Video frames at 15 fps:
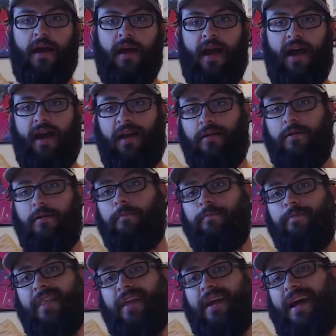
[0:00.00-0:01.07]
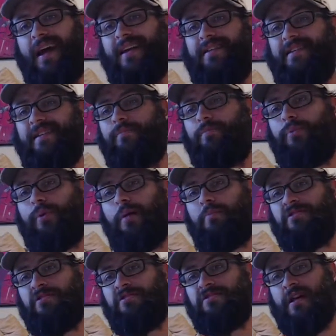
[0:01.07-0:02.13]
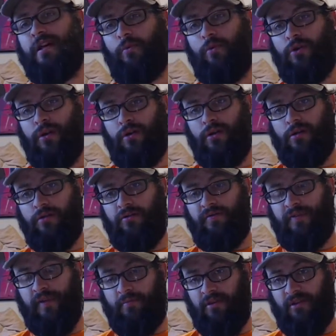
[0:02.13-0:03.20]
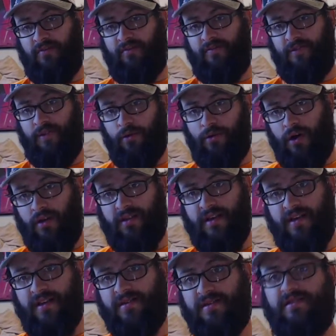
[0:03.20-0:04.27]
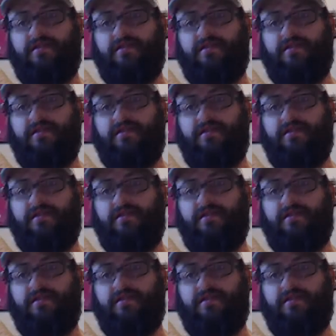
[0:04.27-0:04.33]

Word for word: And I did promise that I would include Family Feud on this,